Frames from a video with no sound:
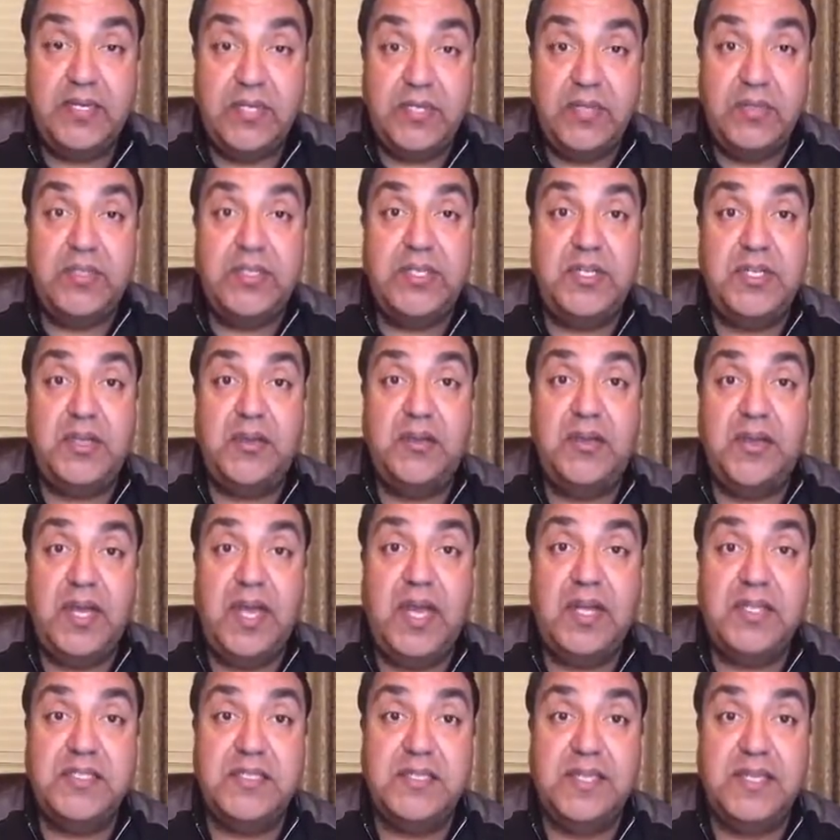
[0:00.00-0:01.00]
using
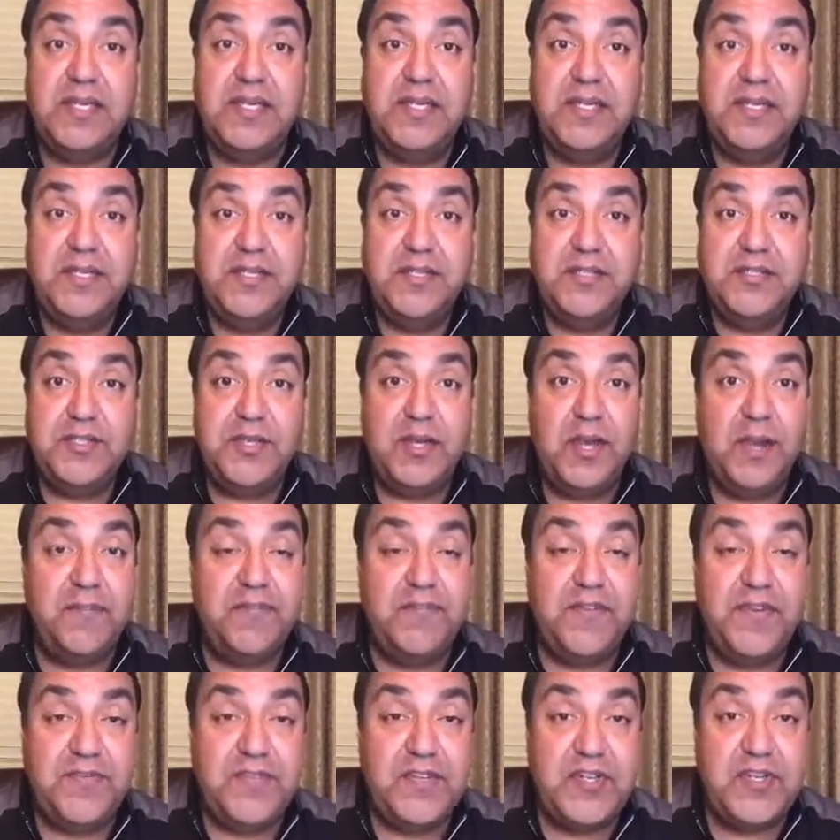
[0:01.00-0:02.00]
curiosity. So now
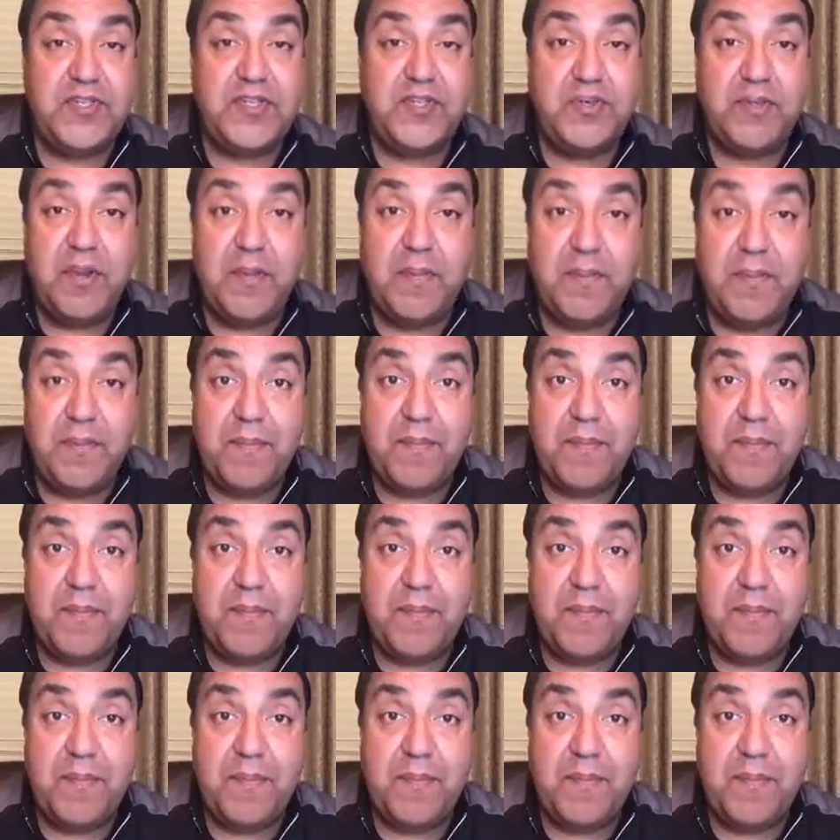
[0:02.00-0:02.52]
I'm 52.